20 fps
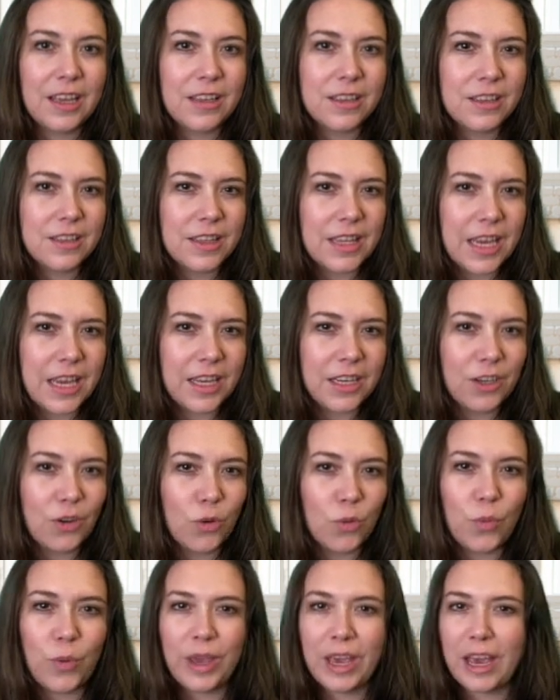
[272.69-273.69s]
Then
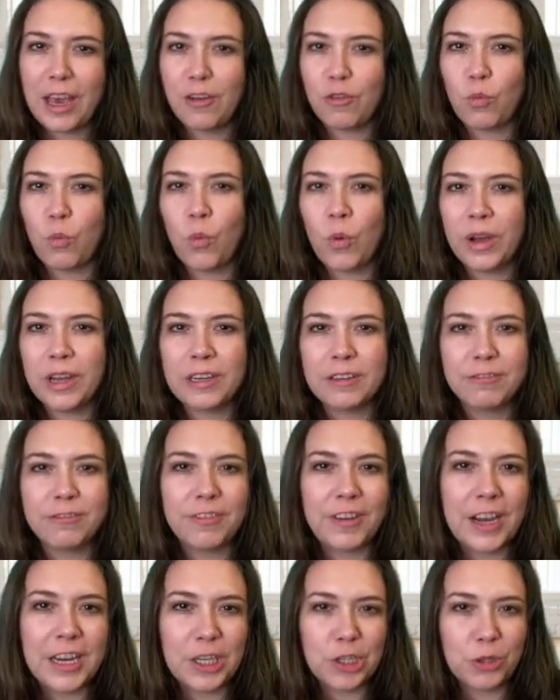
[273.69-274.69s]
we have one
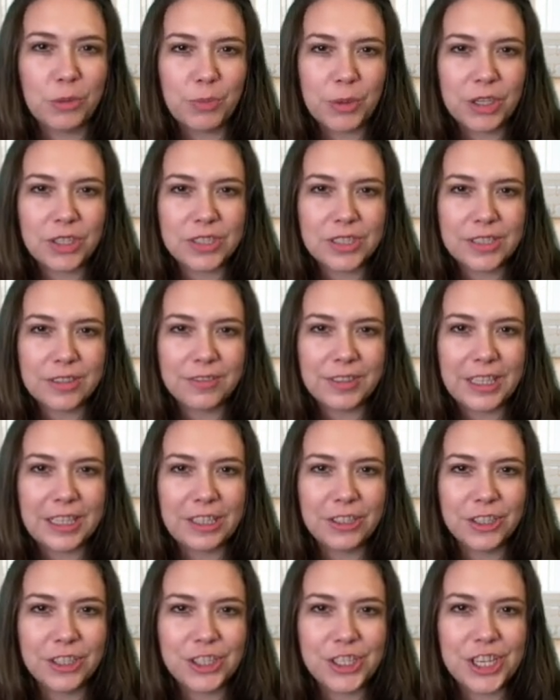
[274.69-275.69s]
final burst of
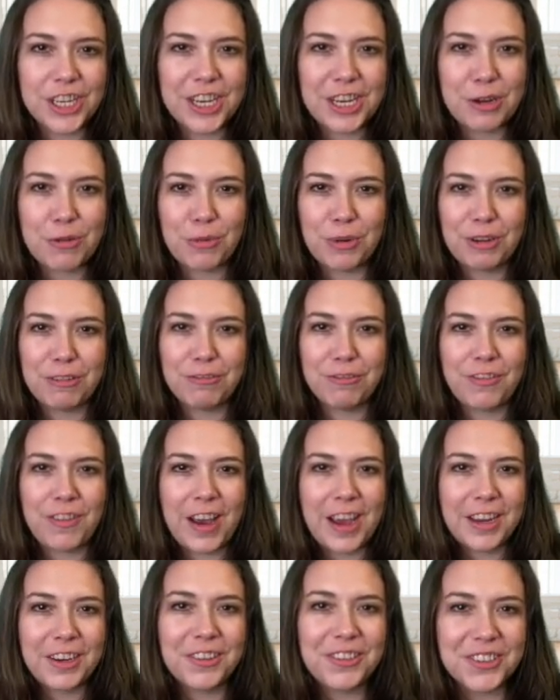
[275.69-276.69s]
energy, one
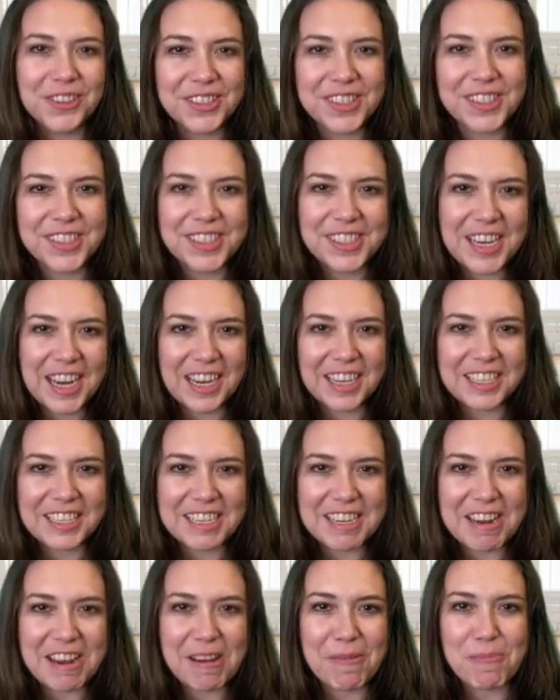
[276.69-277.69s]
final
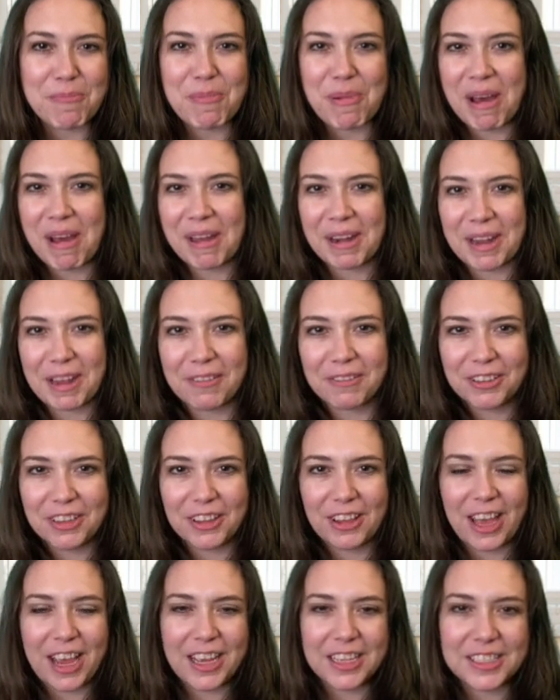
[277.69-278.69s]
standing body of
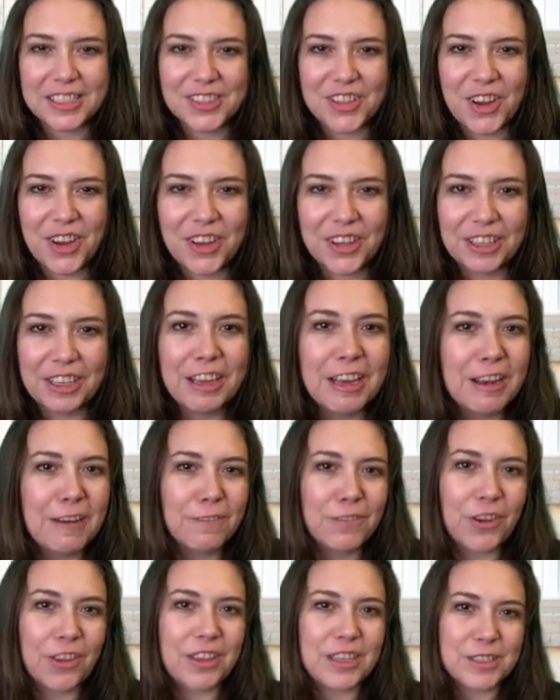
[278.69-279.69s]
class song.
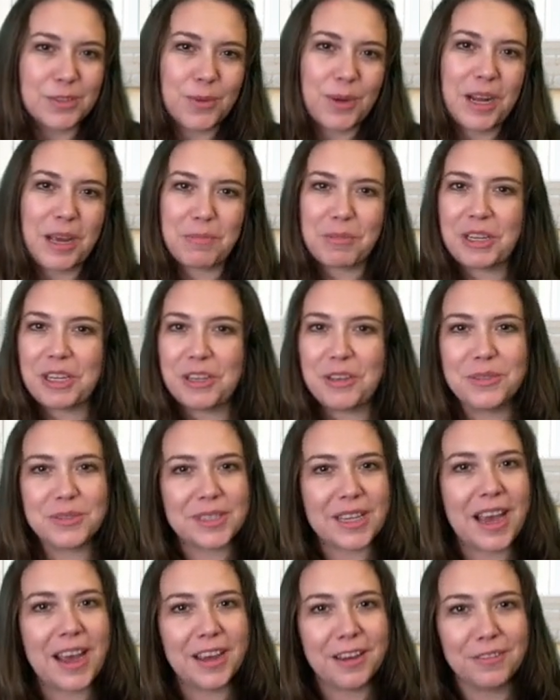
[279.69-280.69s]
For this one, I'm going to use
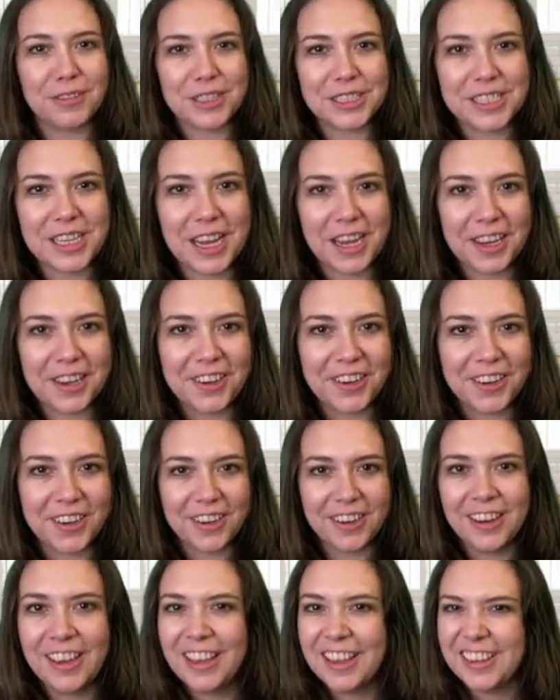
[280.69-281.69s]
Eye of the
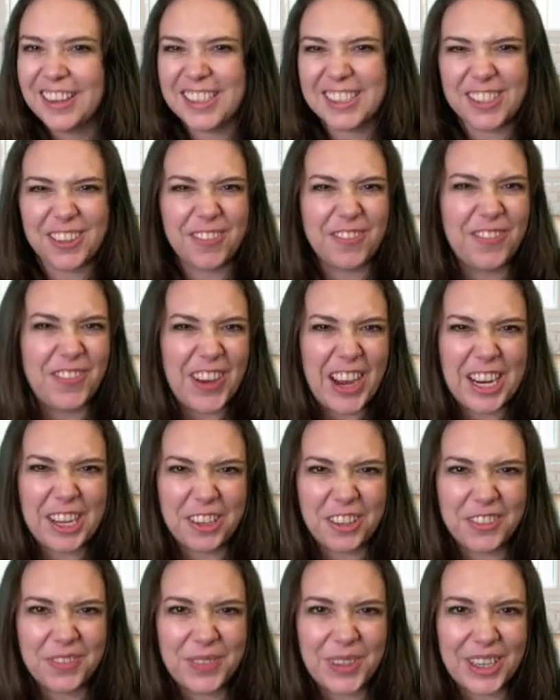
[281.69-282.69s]
Tiger. That's our
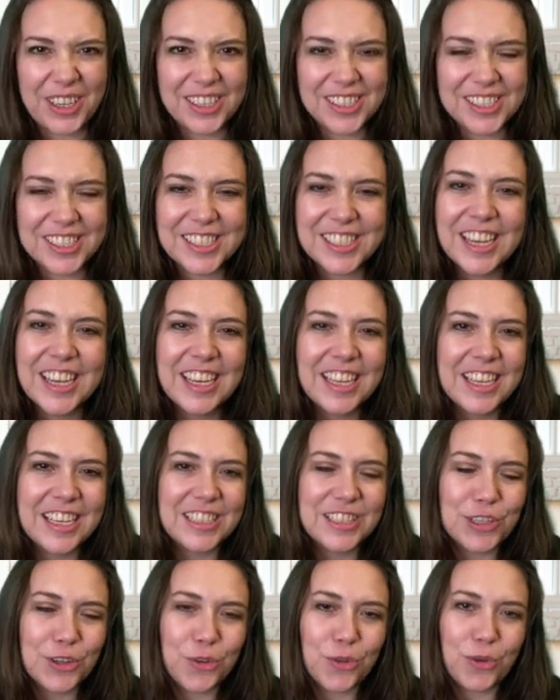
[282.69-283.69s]
final burst.
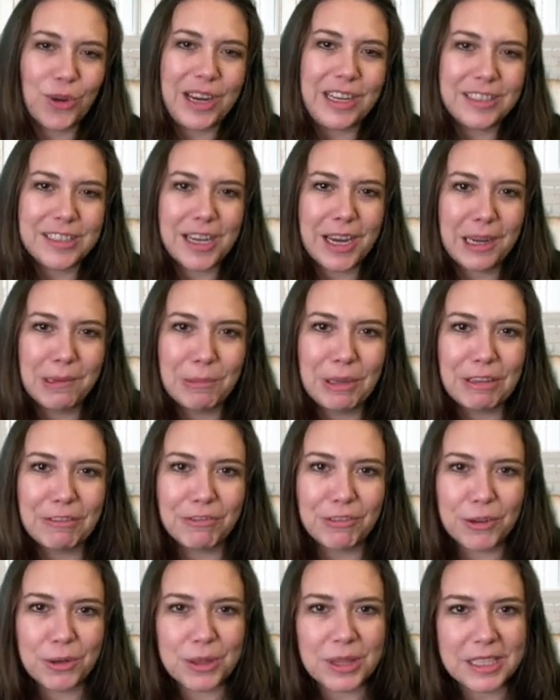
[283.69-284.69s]
It's a great timing
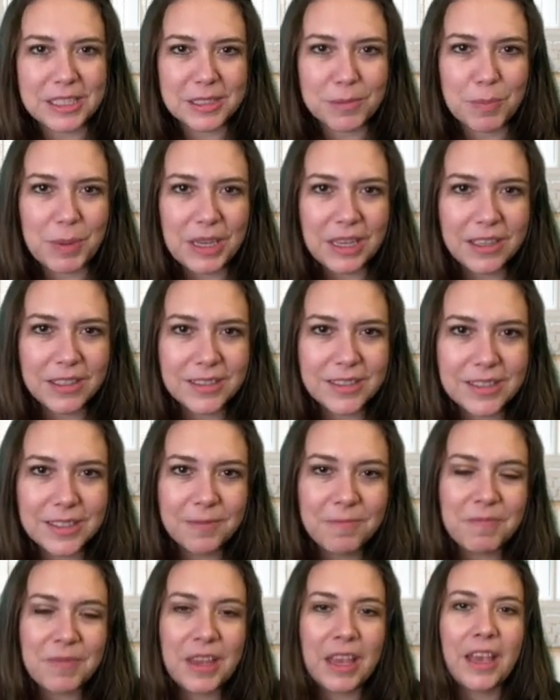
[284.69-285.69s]
for this piece.
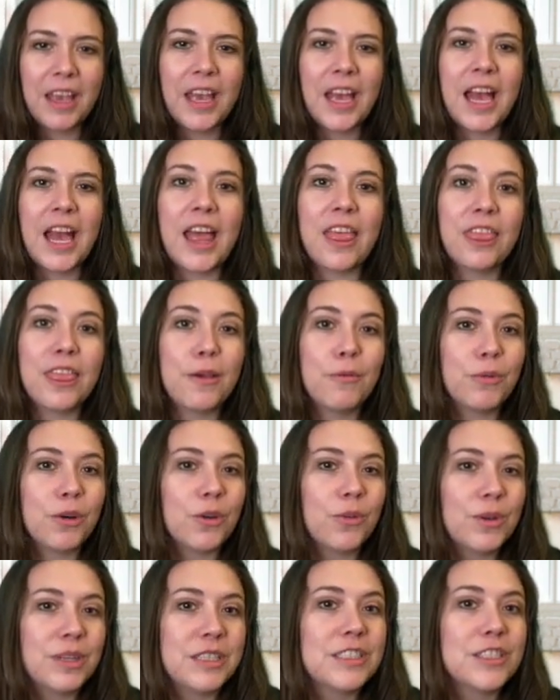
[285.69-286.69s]
And then we're
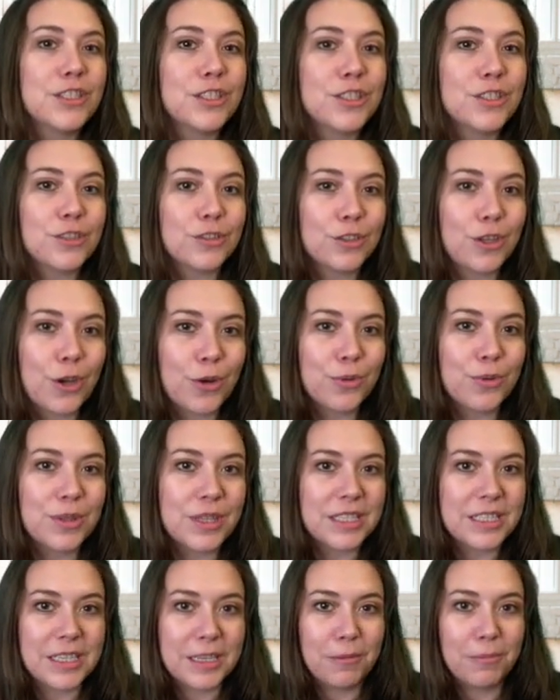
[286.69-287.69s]
going to slow the
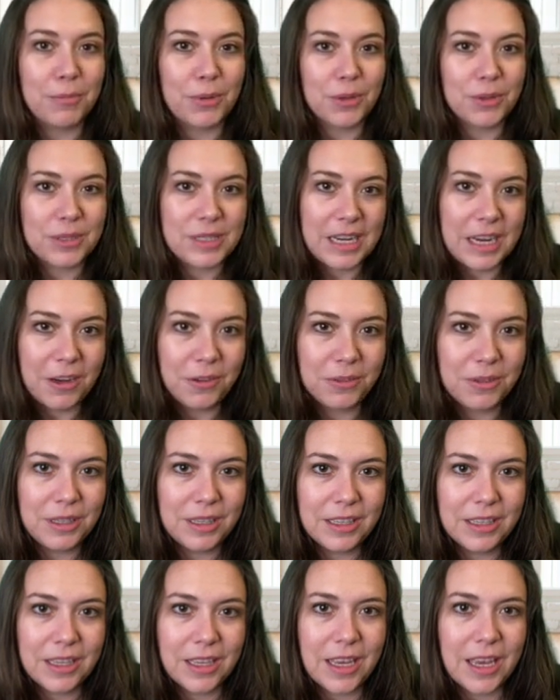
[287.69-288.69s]
tempo down.
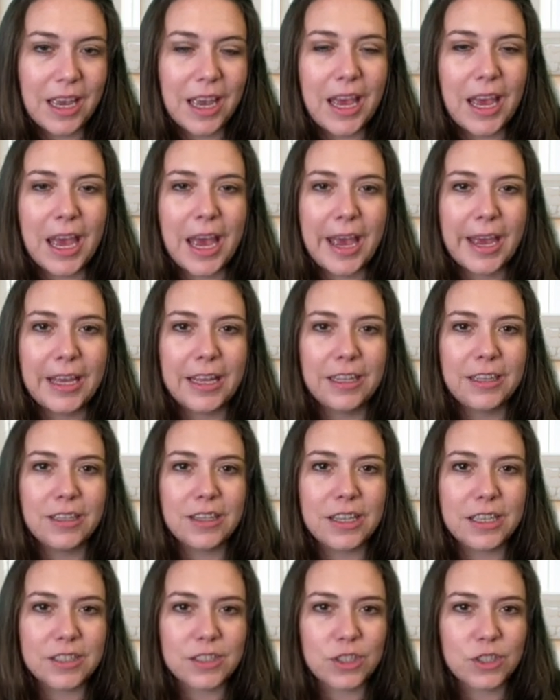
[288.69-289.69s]
And
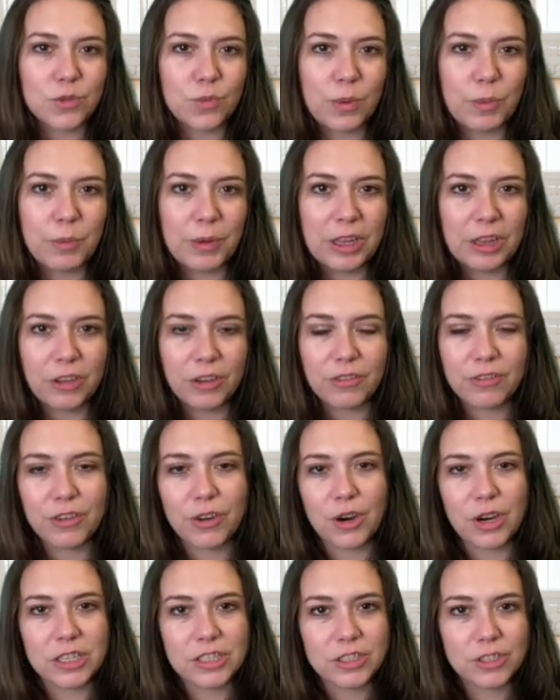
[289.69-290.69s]
this is when we look for
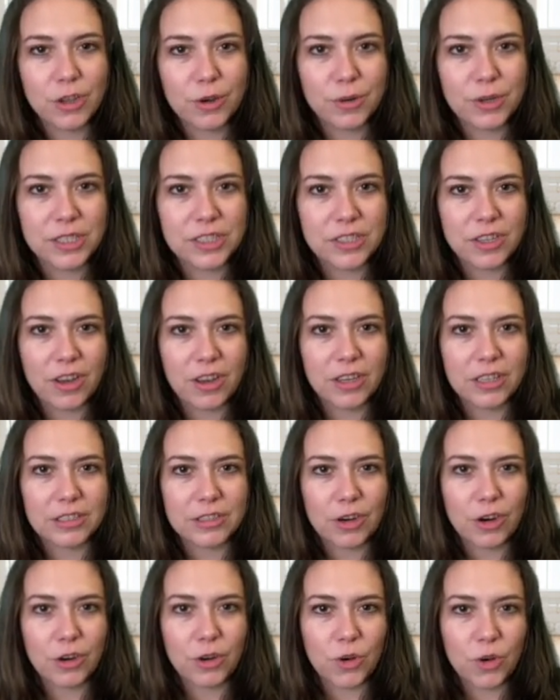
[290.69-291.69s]
our slower songs,
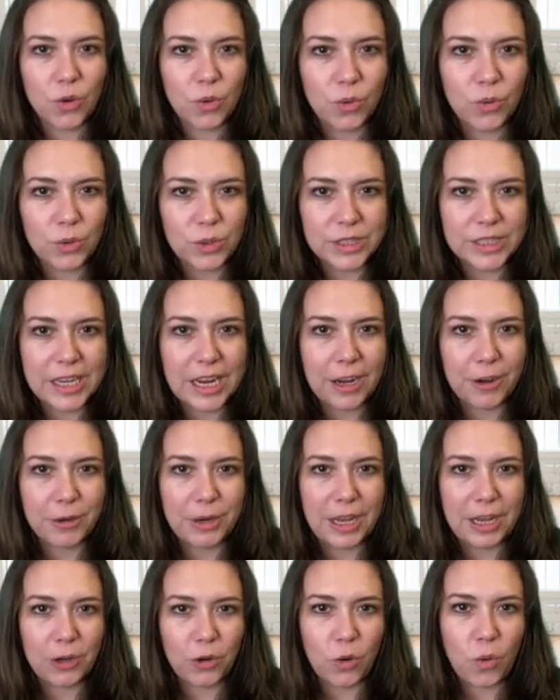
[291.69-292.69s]
our cool down
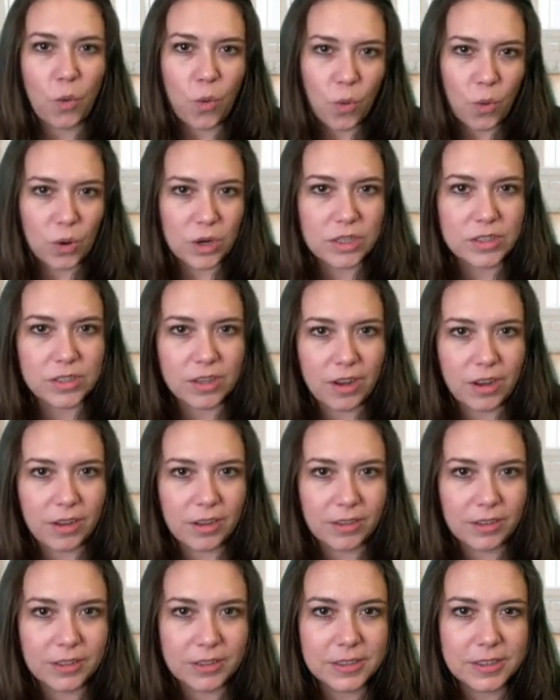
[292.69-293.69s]
and core
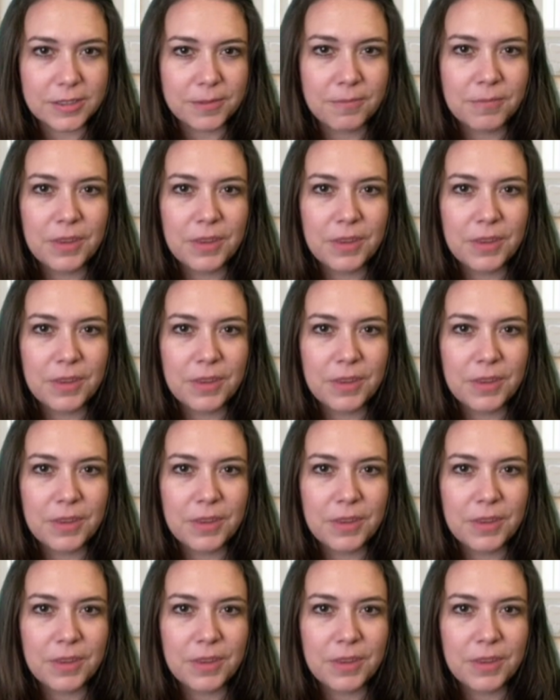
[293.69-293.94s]
songs.